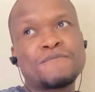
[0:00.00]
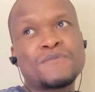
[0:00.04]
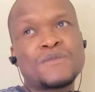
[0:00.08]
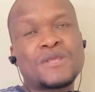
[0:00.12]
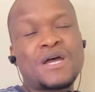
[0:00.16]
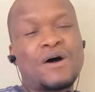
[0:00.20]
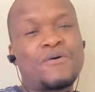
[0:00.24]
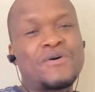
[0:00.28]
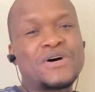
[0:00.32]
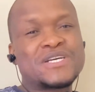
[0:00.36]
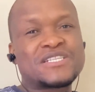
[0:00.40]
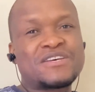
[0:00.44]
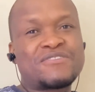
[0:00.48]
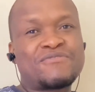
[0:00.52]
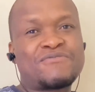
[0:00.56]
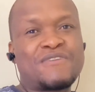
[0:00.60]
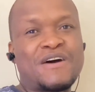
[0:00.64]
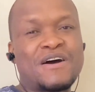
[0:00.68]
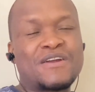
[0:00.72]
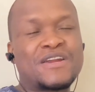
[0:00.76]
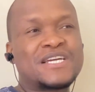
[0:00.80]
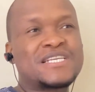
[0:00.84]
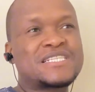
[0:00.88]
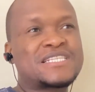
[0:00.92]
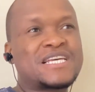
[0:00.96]
I was a
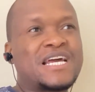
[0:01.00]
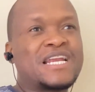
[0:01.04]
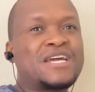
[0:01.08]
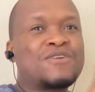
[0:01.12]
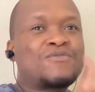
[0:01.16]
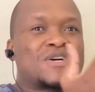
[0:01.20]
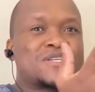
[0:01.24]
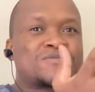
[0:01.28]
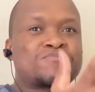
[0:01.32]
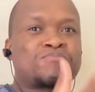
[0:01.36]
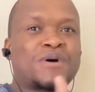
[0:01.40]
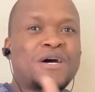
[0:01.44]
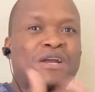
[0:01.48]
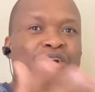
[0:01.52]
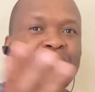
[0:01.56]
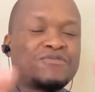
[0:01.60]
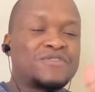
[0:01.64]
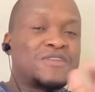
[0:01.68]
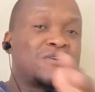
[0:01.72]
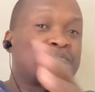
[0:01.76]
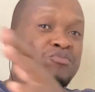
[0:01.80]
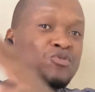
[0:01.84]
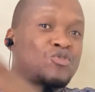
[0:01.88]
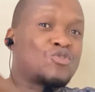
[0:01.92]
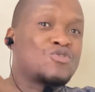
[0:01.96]
founder. He said he was part of
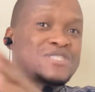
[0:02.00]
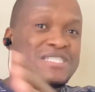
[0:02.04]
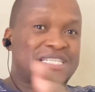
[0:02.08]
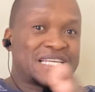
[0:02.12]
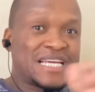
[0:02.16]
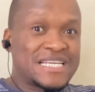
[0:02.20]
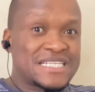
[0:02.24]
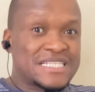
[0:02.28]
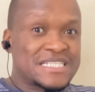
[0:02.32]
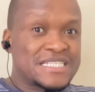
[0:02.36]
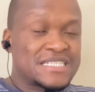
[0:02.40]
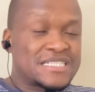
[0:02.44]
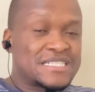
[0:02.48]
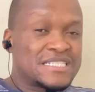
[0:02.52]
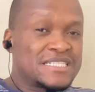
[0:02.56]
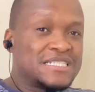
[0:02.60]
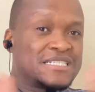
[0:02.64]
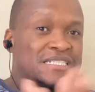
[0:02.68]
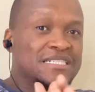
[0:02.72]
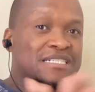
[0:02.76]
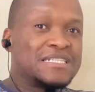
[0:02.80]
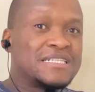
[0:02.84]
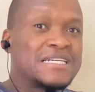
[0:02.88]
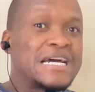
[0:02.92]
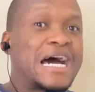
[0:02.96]
the process.
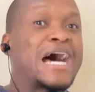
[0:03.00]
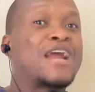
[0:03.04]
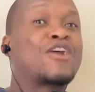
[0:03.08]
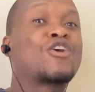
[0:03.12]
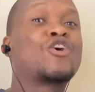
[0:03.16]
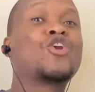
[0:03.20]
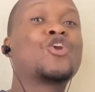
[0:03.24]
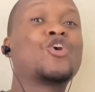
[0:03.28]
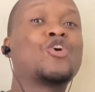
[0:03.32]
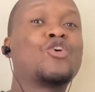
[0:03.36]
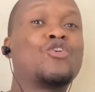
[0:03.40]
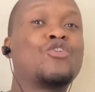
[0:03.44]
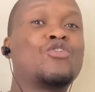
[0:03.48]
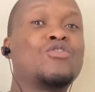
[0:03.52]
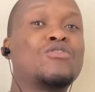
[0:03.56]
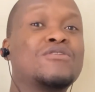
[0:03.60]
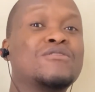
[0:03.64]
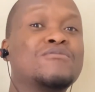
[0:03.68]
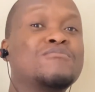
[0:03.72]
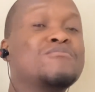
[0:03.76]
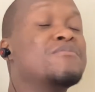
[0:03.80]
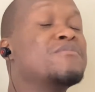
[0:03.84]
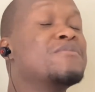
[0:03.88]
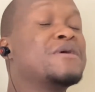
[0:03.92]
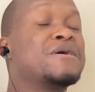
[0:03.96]
I don't know.
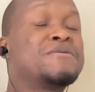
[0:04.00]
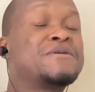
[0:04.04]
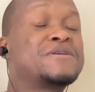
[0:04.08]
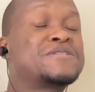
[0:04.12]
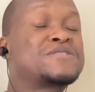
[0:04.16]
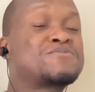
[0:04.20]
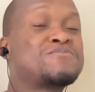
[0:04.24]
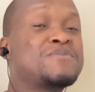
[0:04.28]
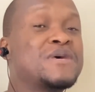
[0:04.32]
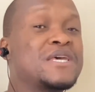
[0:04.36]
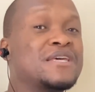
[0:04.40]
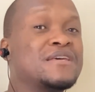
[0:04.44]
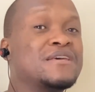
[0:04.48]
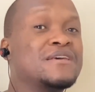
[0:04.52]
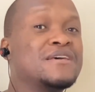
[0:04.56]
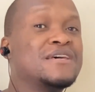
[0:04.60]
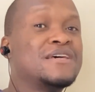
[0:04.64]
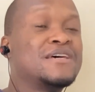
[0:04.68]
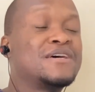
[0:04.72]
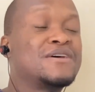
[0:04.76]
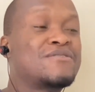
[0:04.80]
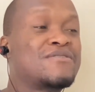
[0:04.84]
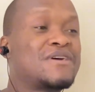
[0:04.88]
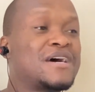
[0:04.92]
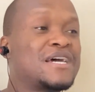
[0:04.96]
Maybe it's me,
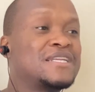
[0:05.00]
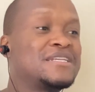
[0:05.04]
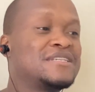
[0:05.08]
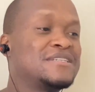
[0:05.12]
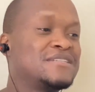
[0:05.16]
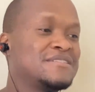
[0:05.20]
right?